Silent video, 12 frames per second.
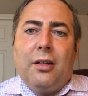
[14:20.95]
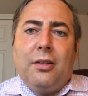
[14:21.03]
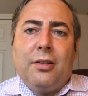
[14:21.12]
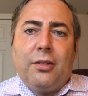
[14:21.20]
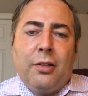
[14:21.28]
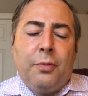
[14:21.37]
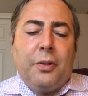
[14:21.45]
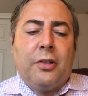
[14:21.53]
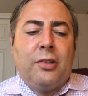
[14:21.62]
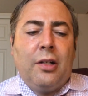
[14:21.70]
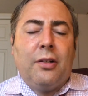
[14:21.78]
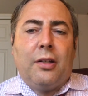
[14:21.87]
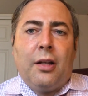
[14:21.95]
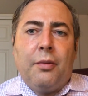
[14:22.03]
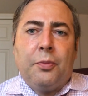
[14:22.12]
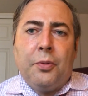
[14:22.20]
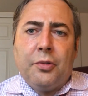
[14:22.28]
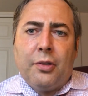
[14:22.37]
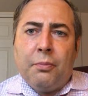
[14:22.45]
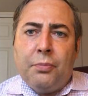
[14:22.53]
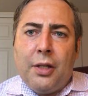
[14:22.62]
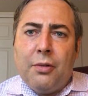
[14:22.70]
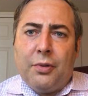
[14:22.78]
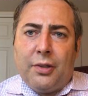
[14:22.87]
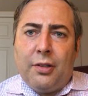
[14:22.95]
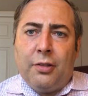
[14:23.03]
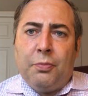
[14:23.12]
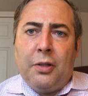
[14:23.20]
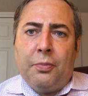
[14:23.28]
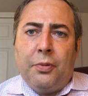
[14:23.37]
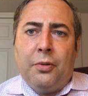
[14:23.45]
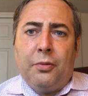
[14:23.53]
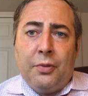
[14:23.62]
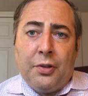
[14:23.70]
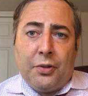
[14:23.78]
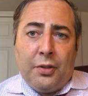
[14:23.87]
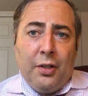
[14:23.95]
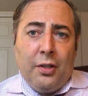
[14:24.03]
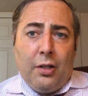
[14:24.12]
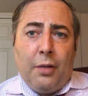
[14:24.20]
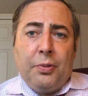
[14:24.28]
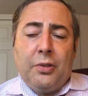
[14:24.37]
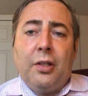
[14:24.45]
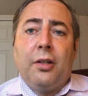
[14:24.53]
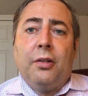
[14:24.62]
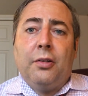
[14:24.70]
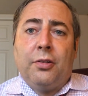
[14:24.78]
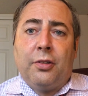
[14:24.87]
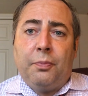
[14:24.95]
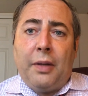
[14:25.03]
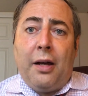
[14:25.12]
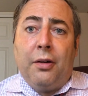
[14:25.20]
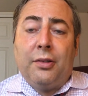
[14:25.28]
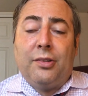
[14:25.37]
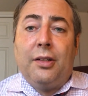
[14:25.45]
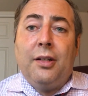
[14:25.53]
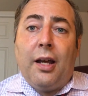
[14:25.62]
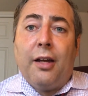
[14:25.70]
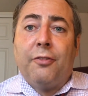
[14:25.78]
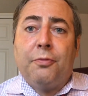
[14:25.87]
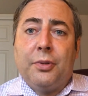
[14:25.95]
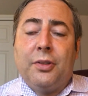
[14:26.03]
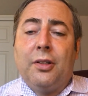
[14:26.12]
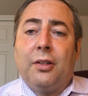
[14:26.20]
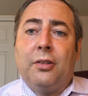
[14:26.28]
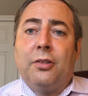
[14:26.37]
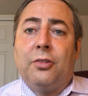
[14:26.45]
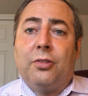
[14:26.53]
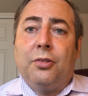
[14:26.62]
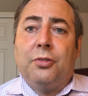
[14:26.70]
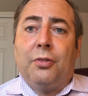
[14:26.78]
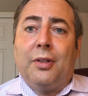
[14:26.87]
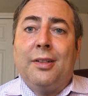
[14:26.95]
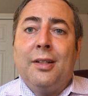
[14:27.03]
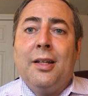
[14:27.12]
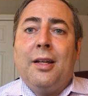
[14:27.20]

This is Bashert, that I'm supposed to be with these people, with a particular spouse and have particular children.